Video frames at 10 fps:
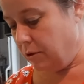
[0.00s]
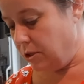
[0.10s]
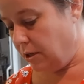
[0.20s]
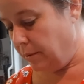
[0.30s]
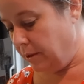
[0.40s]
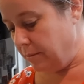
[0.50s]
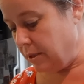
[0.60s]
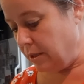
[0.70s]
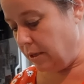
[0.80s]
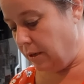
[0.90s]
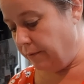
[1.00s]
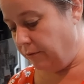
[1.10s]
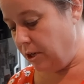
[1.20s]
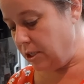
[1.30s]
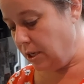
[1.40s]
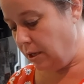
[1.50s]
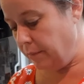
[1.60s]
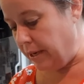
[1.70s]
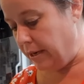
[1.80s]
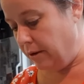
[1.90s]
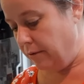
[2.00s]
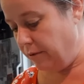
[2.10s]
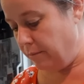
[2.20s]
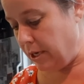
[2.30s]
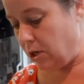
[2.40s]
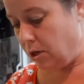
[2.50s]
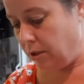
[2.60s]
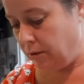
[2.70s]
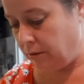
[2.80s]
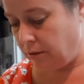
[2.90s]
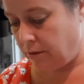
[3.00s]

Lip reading: going to chop up a fresh jalapeno from my garden,